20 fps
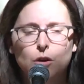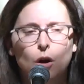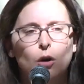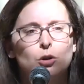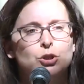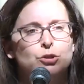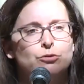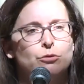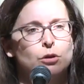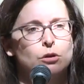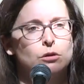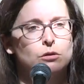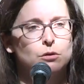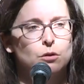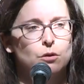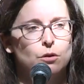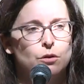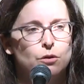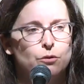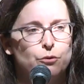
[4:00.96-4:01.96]
cultural
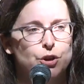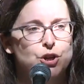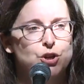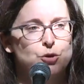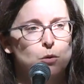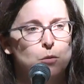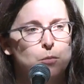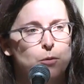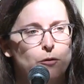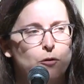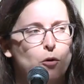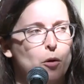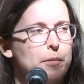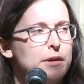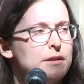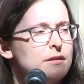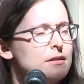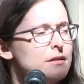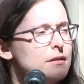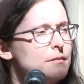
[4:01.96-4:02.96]
ritual
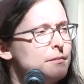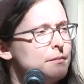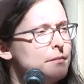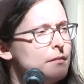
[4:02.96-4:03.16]
performance.